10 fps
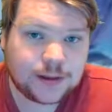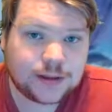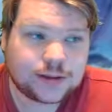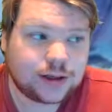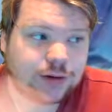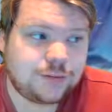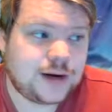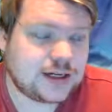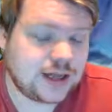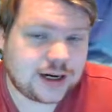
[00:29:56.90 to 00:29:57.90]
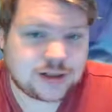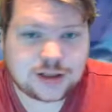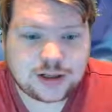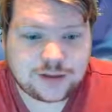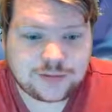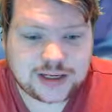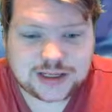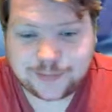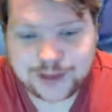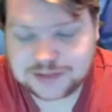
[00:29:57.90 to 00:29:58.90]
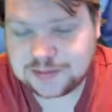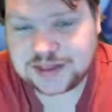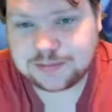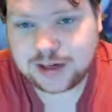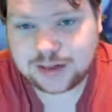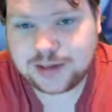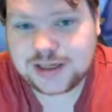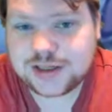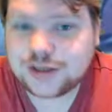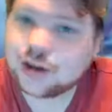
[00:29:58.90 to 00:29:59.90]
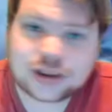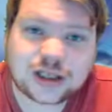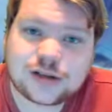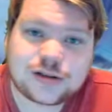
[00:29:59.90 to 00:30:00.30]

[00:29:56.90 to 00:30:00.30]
So far as they're concerned, if they type in exclamation mark commands, your channel does